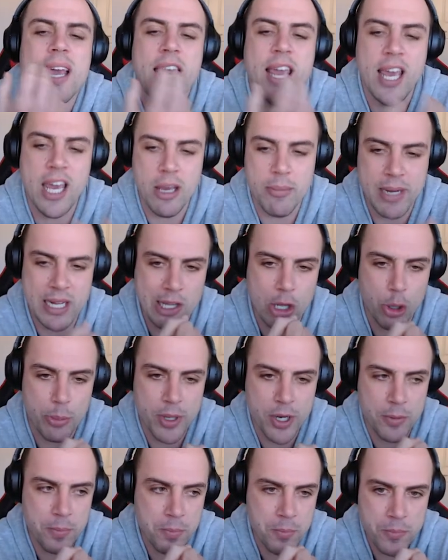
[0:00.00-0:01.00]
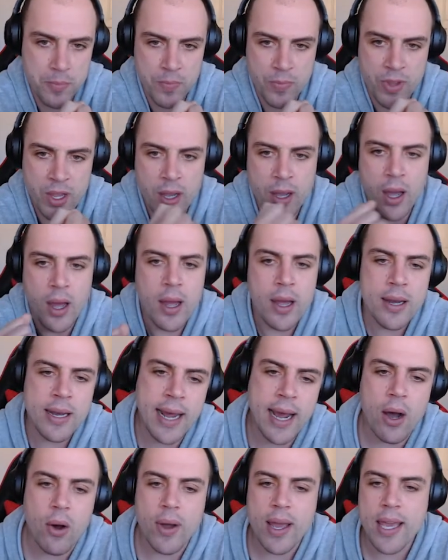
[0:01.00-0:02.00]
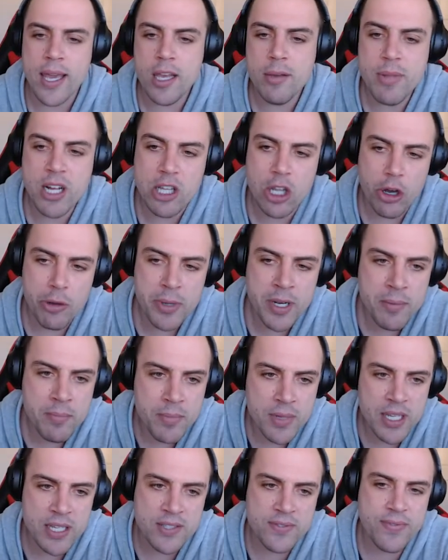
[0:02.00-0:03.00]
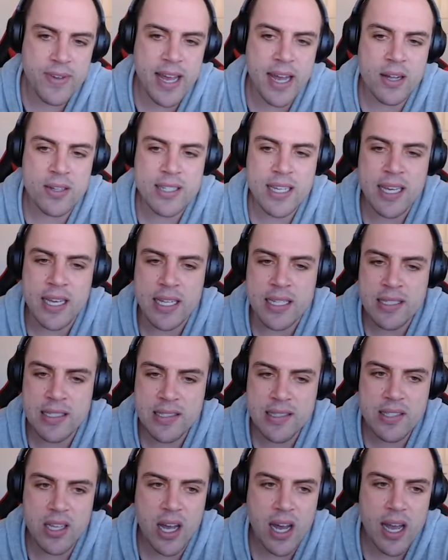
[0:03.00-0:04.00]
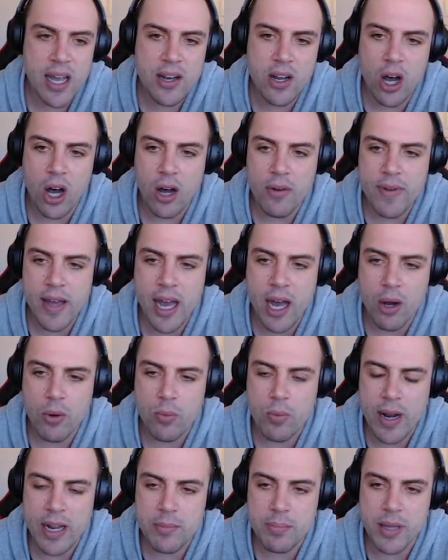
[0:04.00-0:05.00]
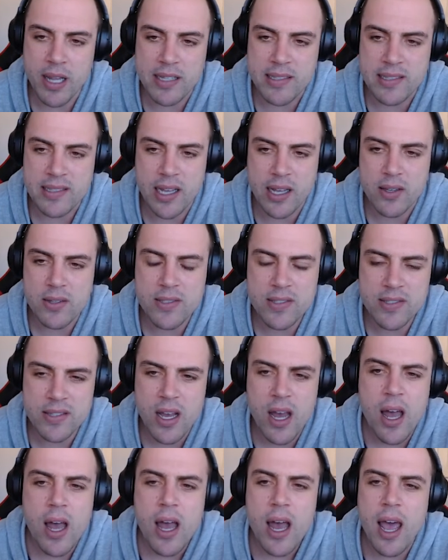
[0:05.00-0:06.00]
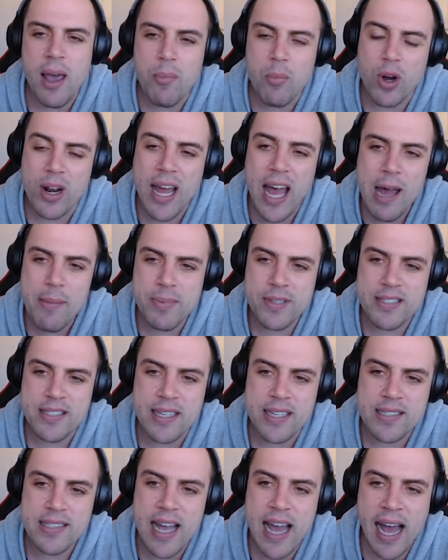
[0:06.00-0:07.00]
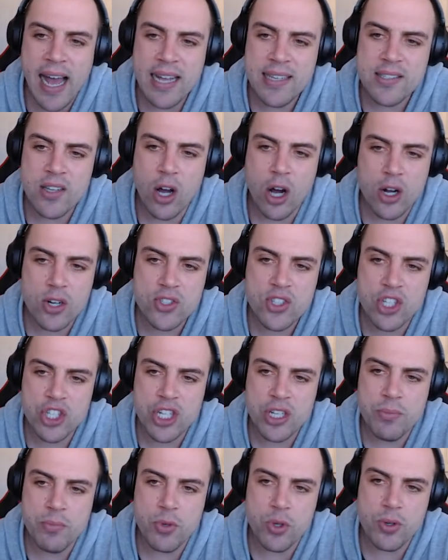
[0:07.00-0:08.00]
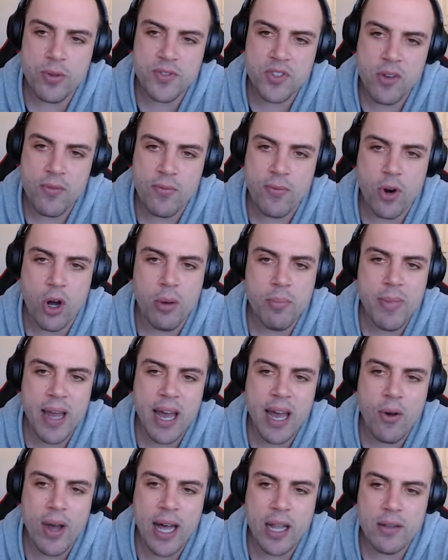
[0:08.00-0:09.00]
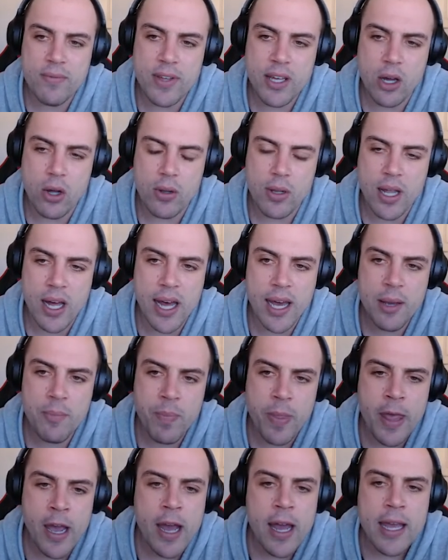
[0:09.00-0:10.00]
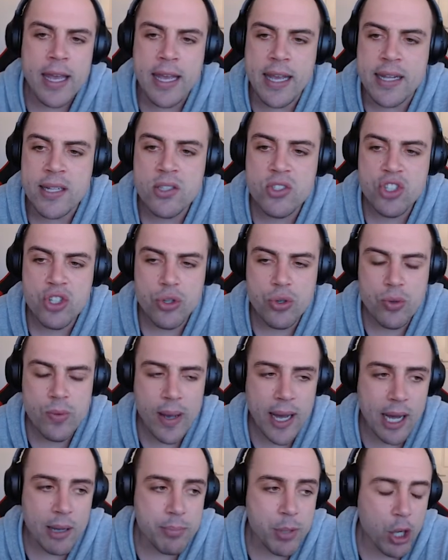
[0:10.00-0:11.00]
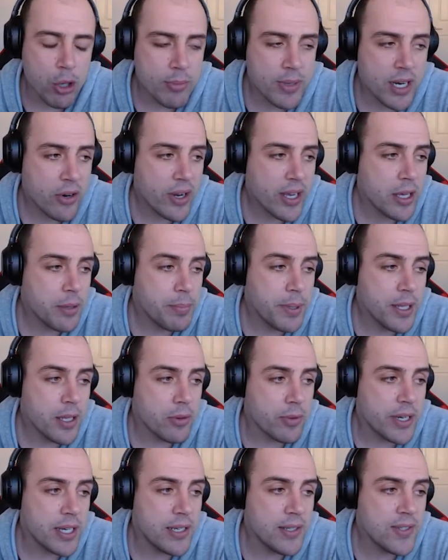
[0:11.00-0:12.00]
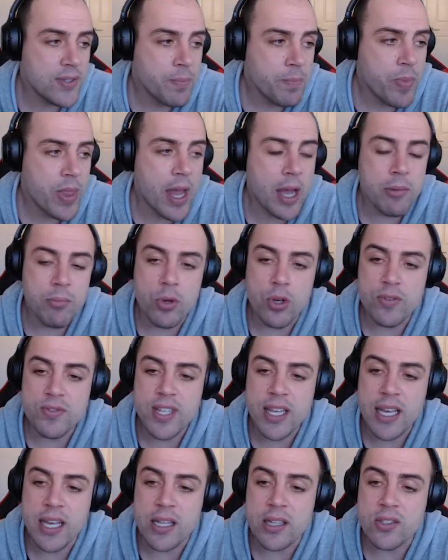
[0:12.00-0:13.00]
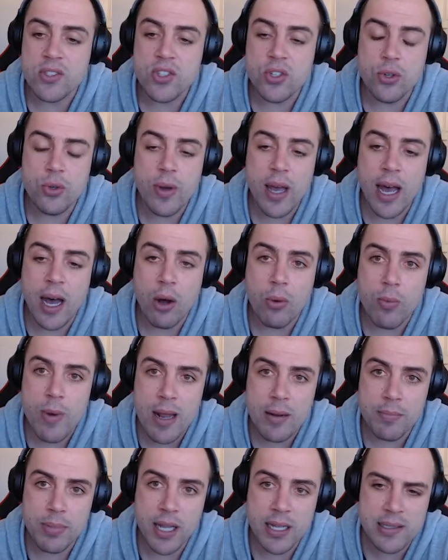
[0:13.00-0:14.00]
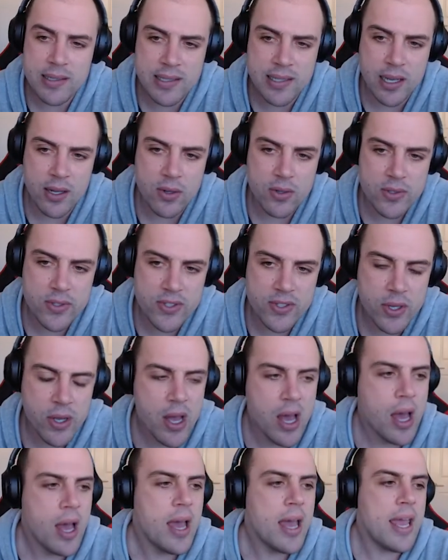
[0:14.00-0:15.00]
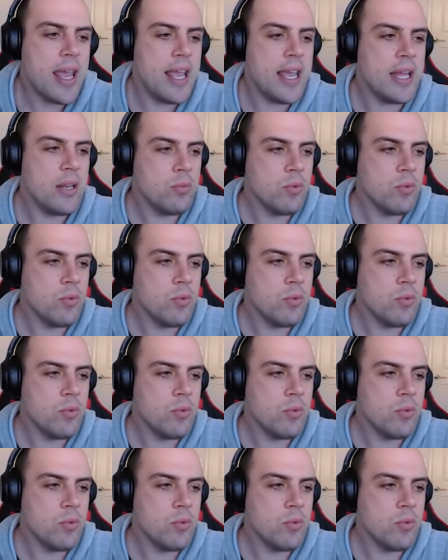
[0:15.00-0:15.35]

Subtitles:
hemoglobin. Now, hemoglobin is found inside of our red blood cells. And what happens is as oxygen moves from our alveoli into our pulmonary capillaries and moves into our red blood cells, it